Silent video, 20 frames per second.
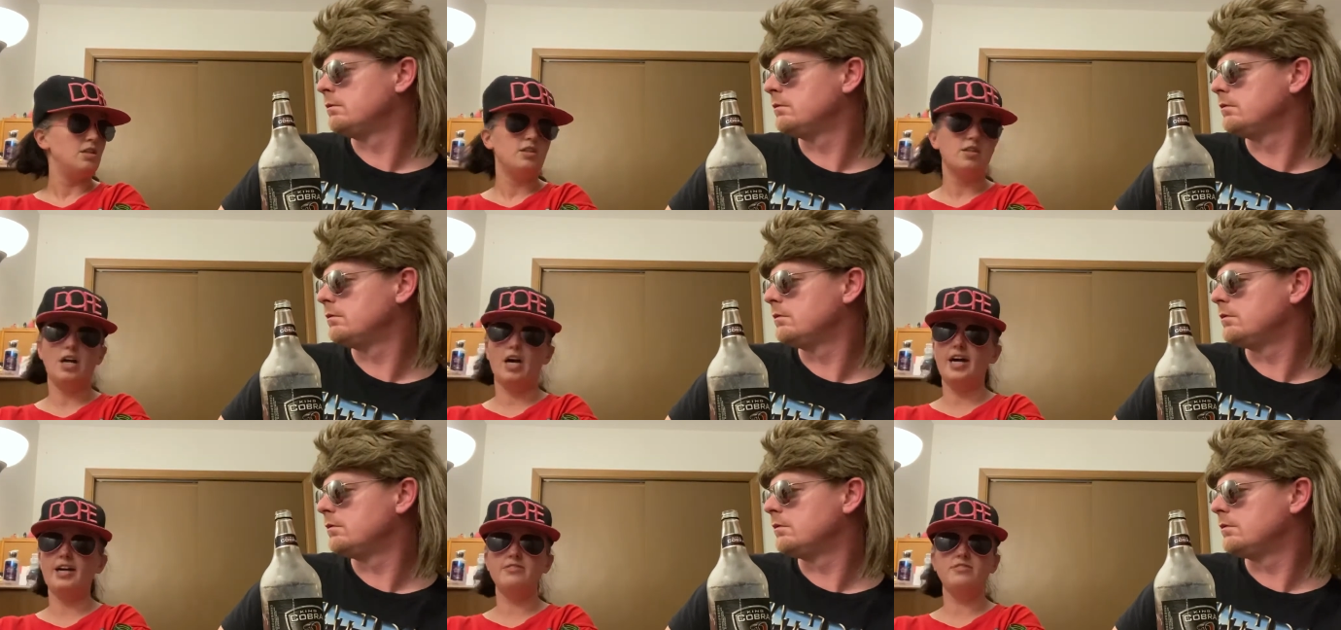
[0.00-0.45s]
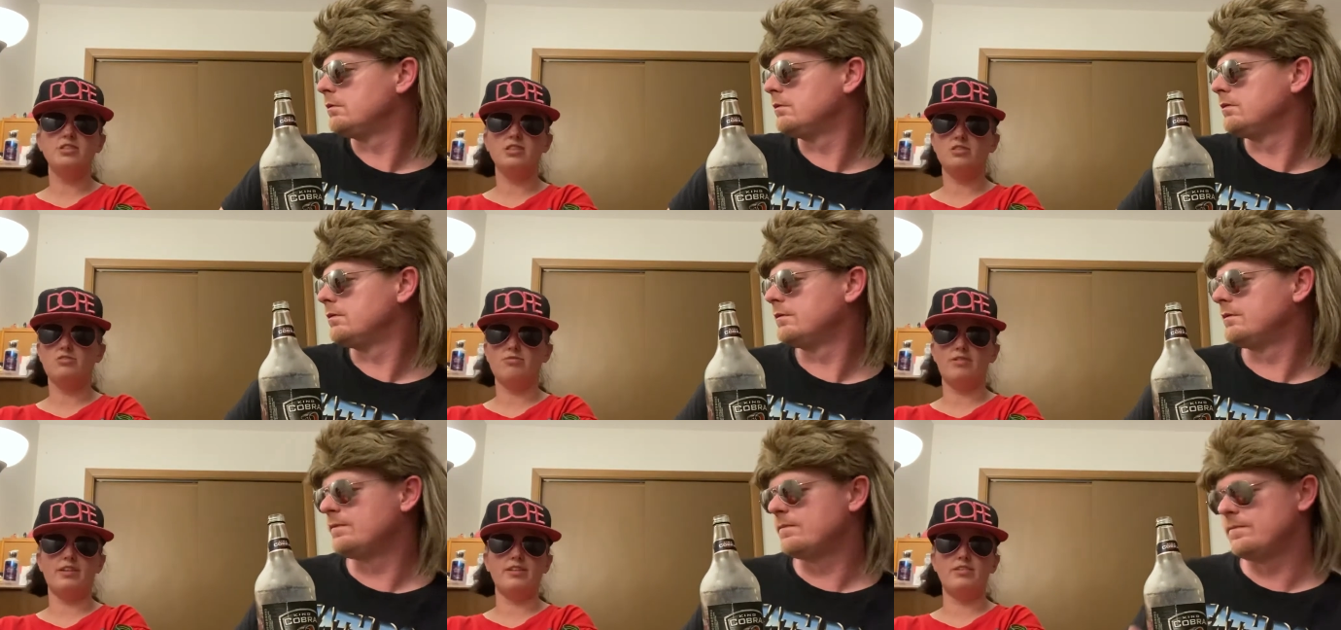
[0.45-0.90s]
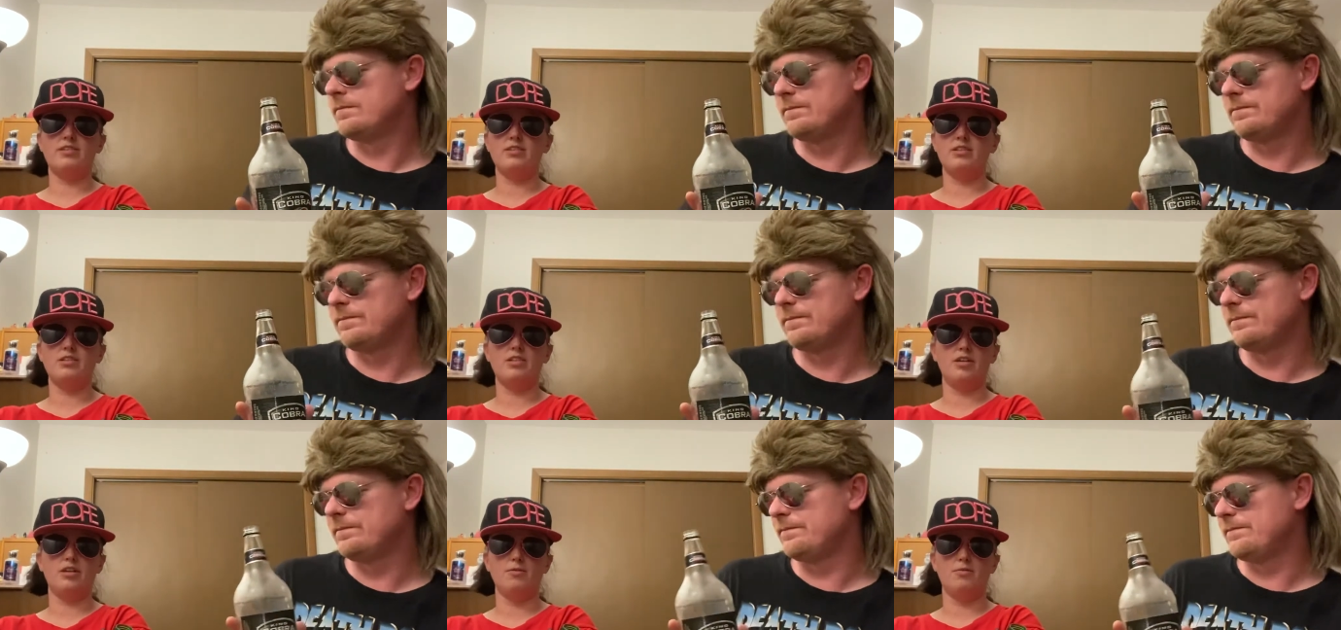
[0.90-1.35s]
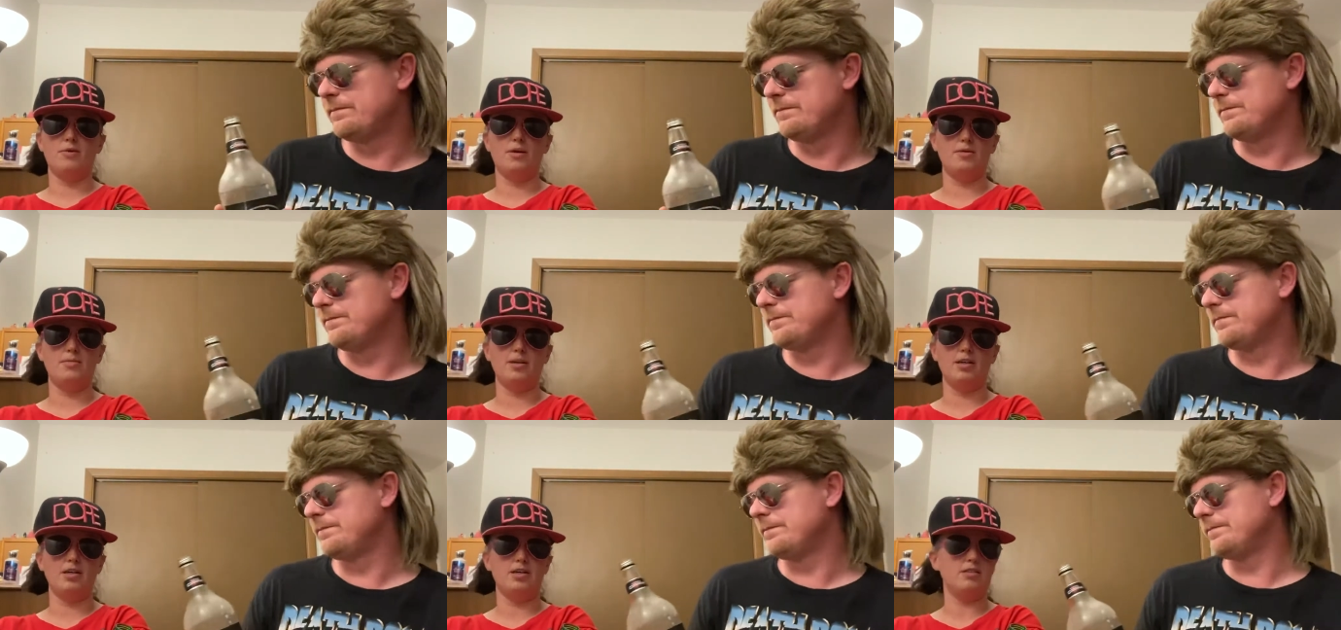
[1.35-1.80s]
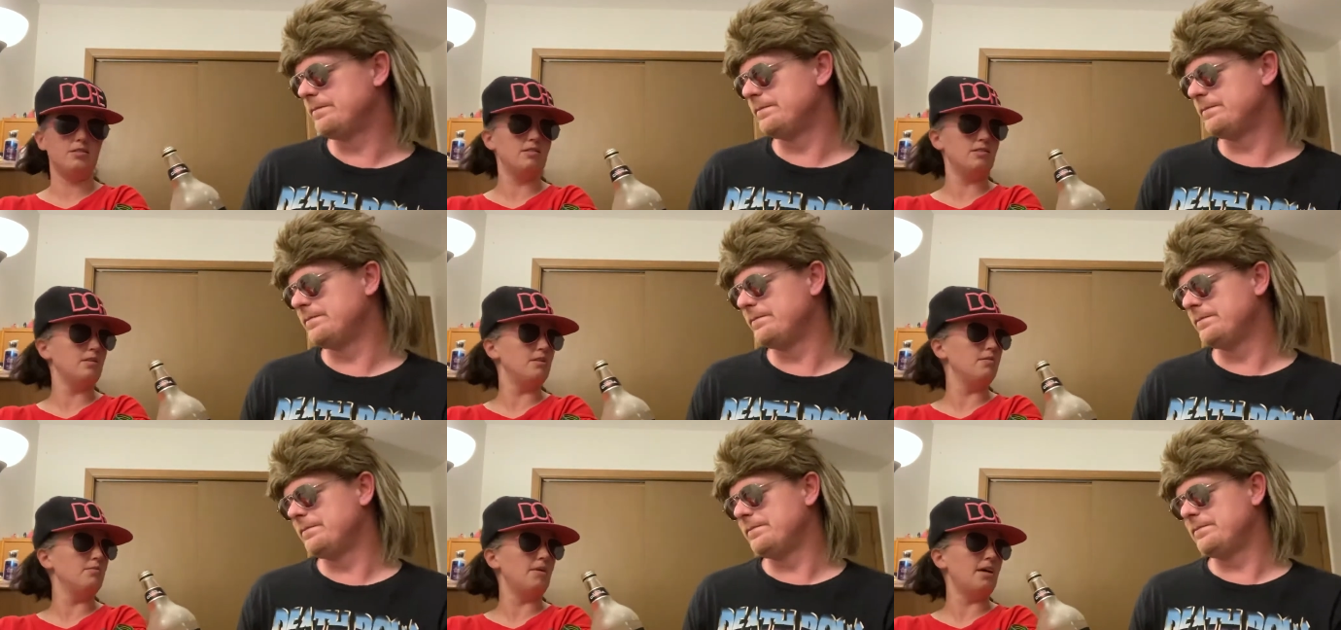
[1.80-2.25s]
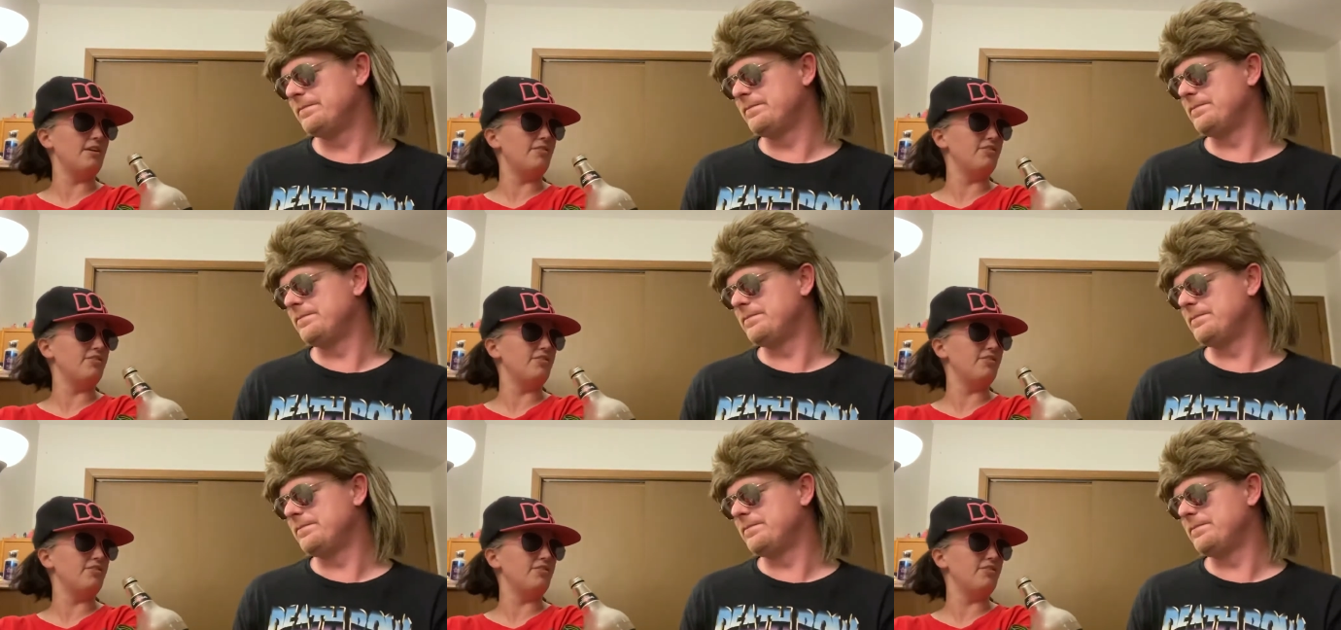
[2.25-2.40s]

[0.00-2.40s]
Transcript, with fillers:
Speaker 1: No, I'd just rather you go to Walmart and buy a